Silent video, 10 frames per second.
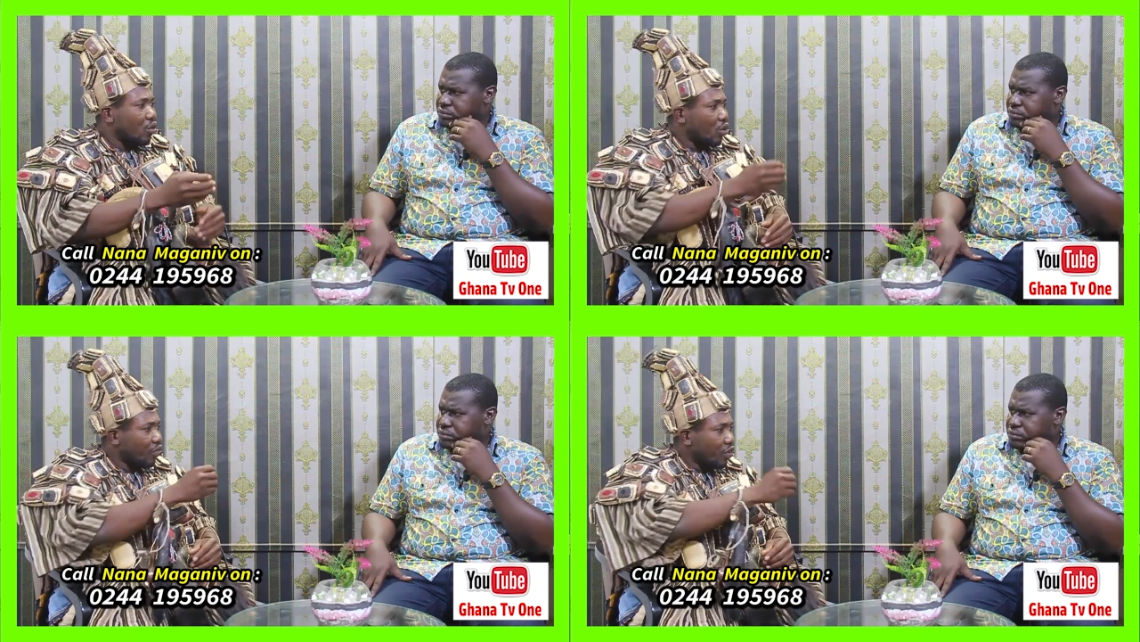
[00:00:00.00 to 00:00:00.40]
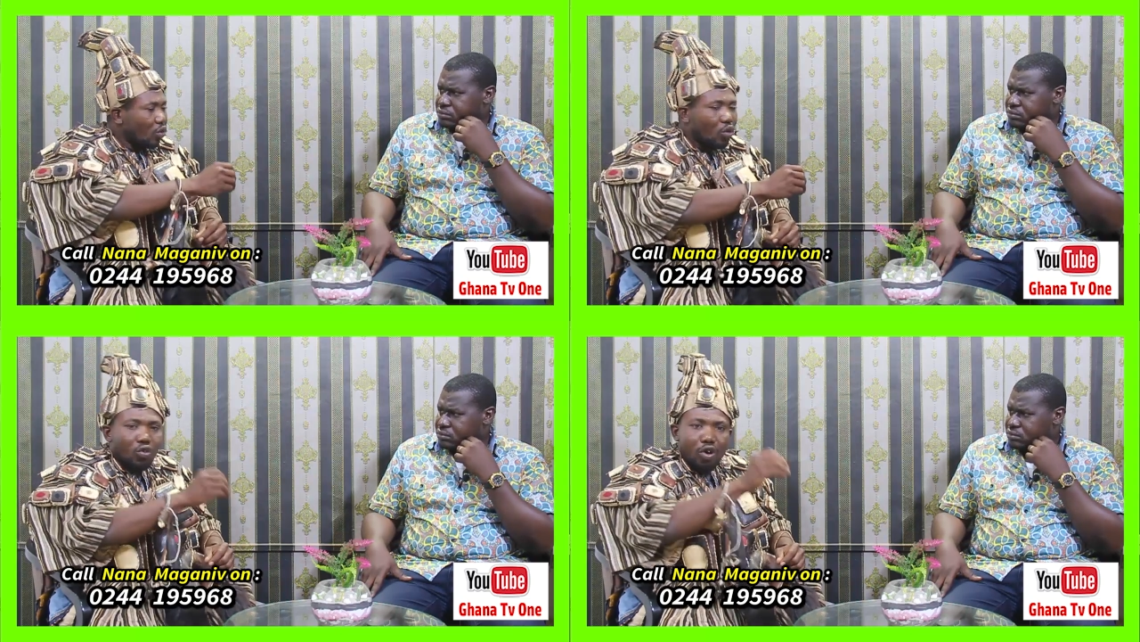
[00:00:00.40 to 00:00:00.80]
Speaker 1: even
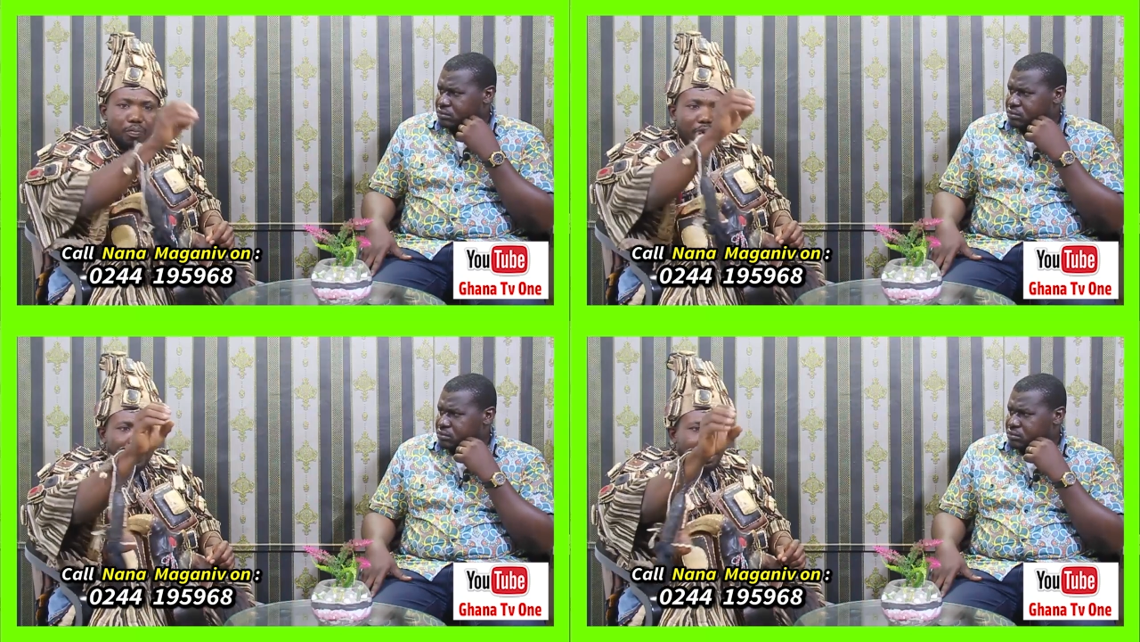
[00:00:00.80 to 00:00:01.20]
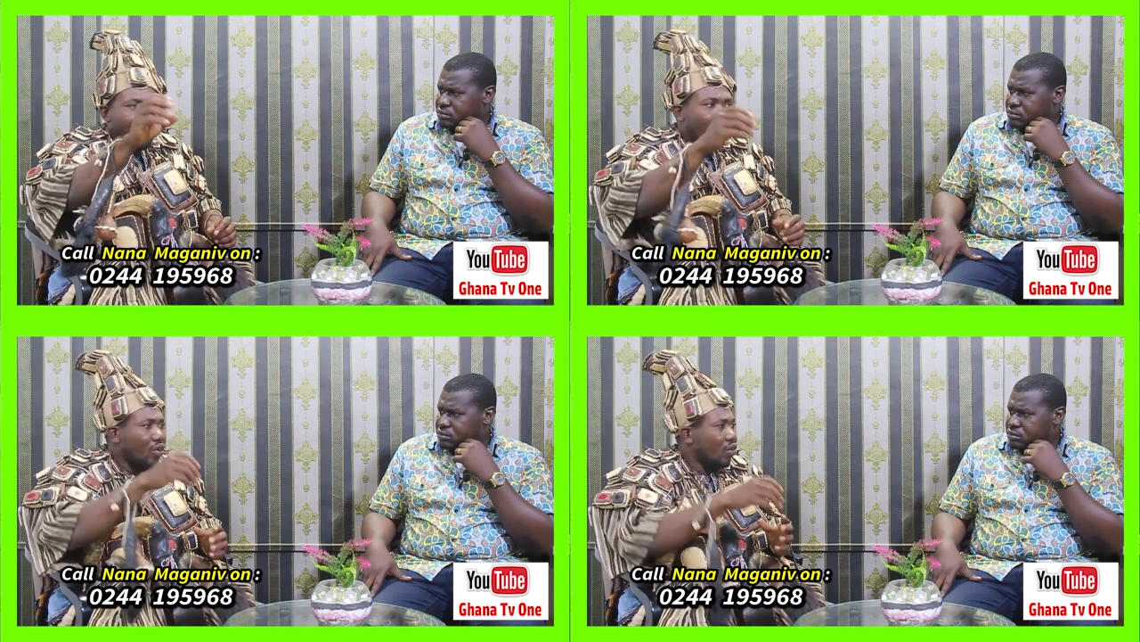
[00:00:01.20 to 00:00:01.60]
who call pastor
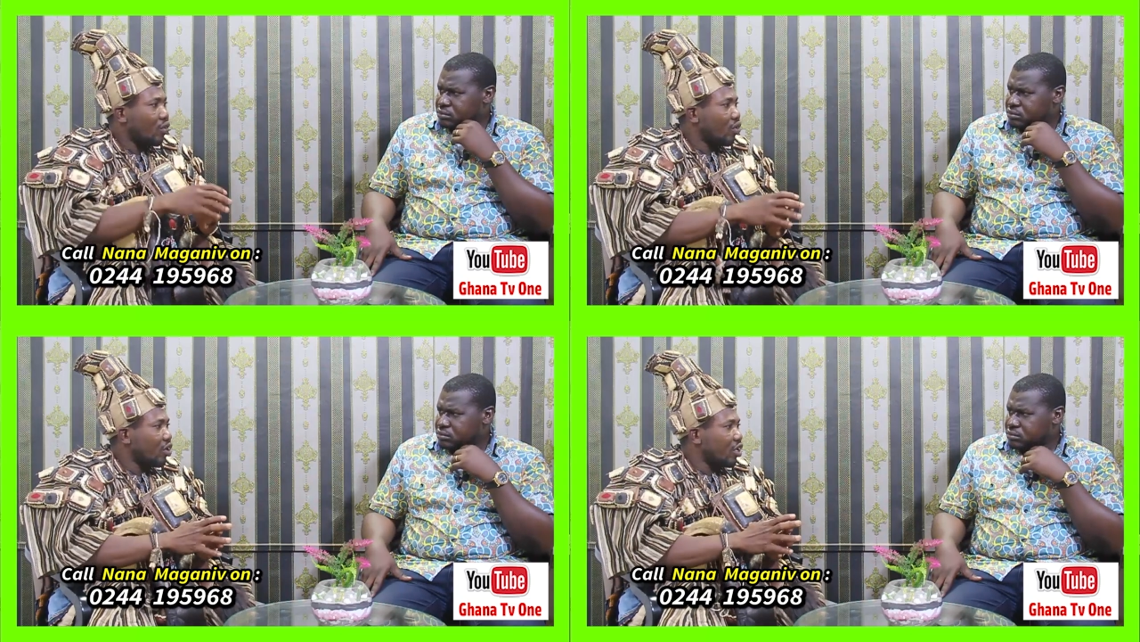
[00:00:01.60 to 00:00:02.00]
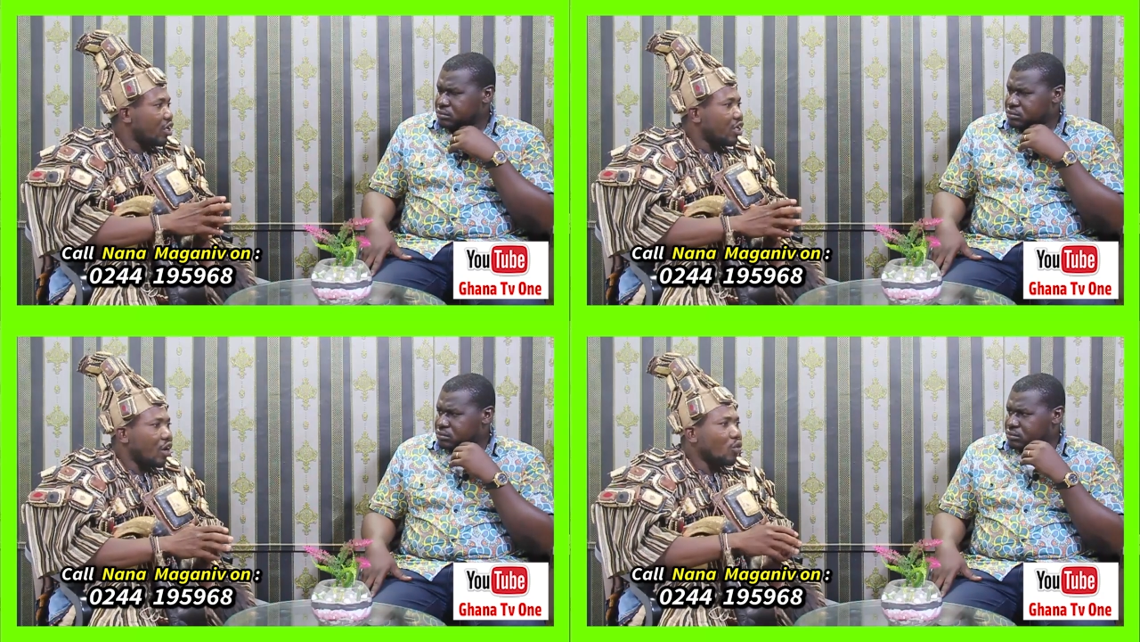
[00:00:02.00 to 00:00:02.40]
ho.
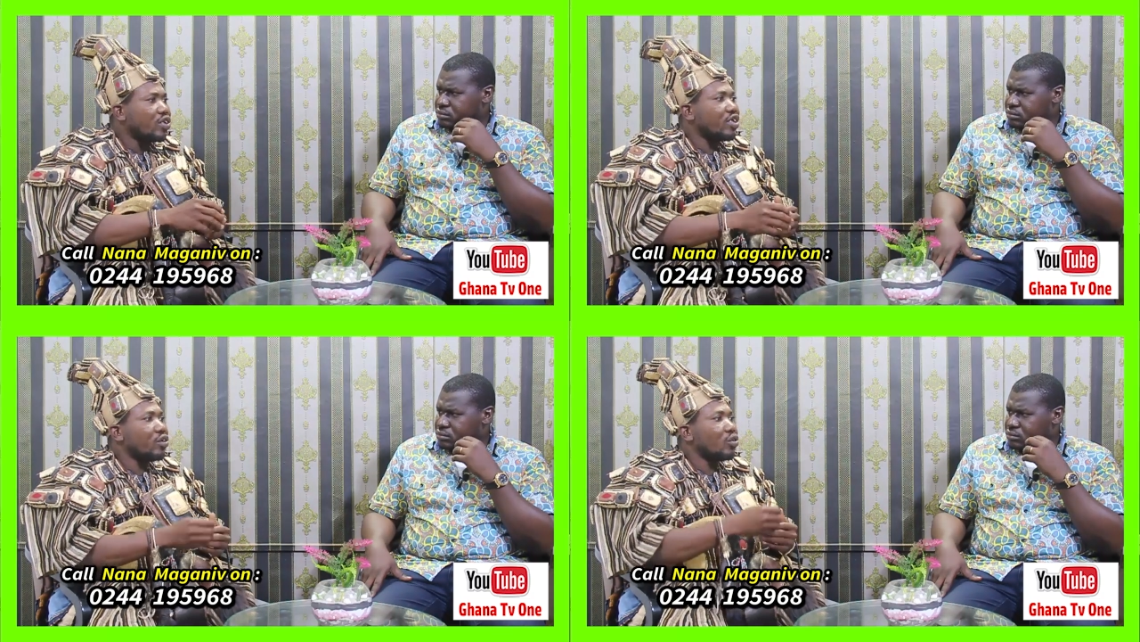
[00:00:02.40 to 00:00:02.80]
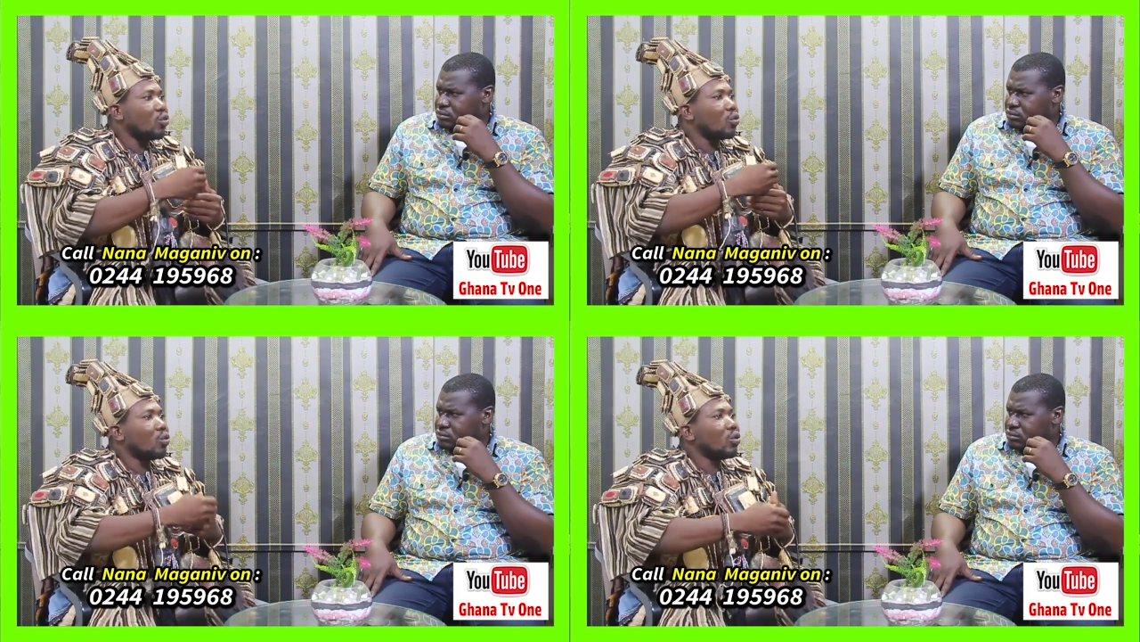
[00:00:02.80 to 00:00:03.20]
Now we see
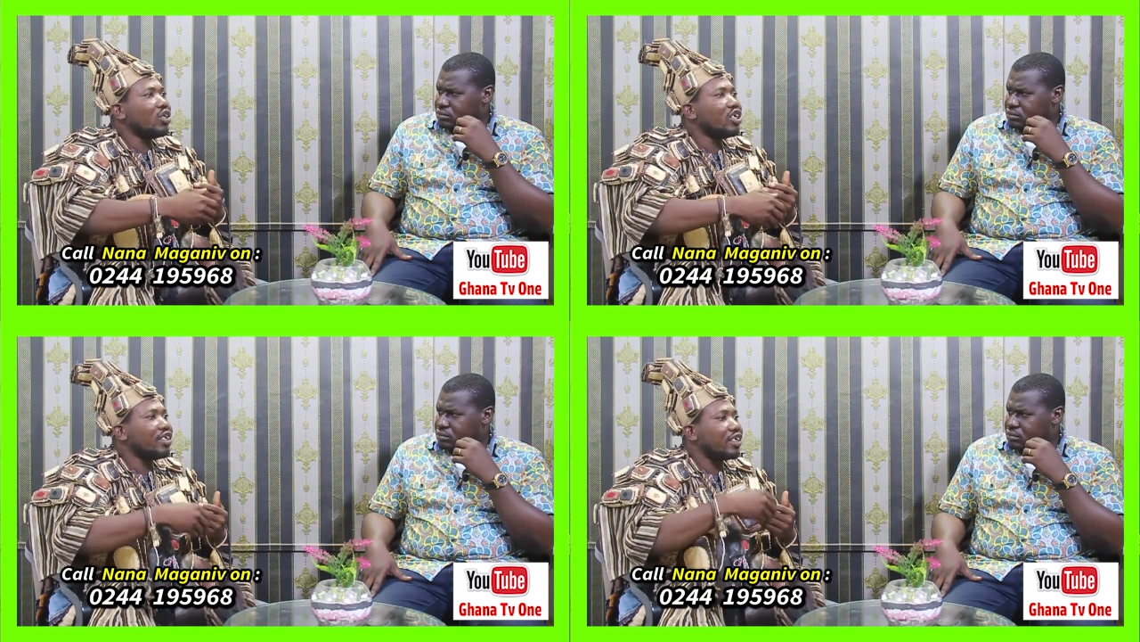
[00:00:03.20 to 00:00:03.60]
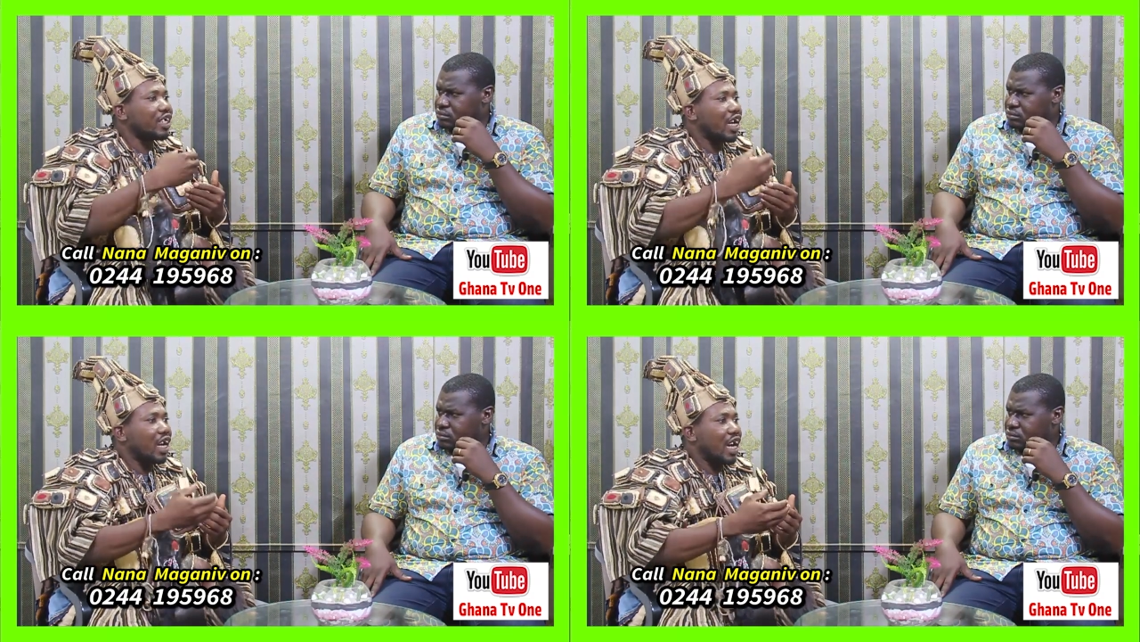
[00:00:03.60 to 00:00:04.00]
who
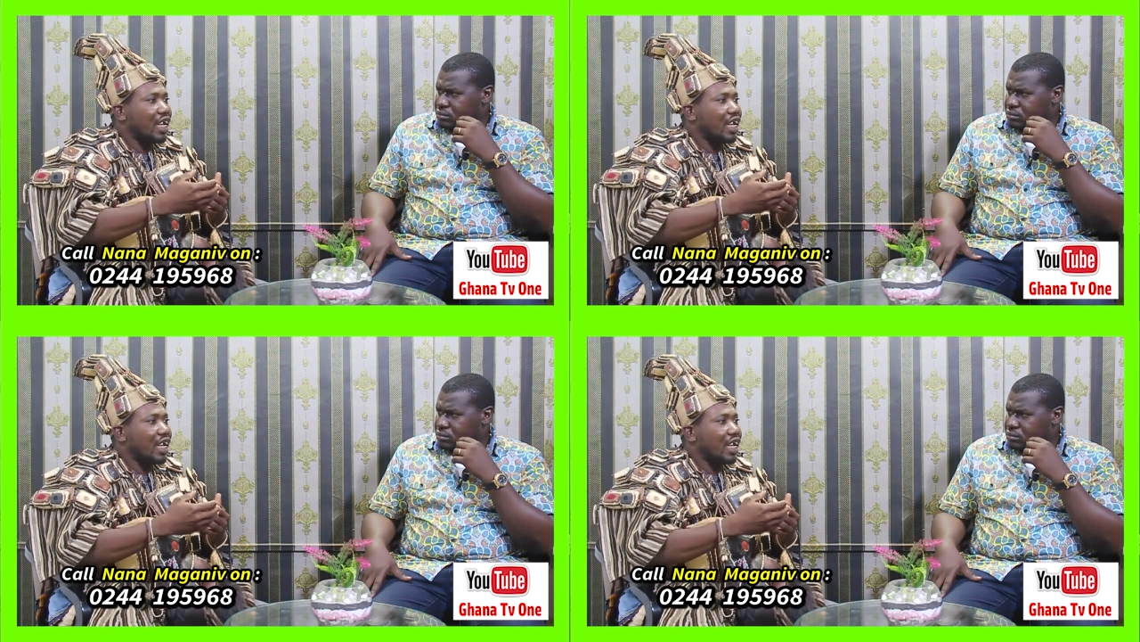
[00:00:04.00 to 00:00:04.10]
nisika,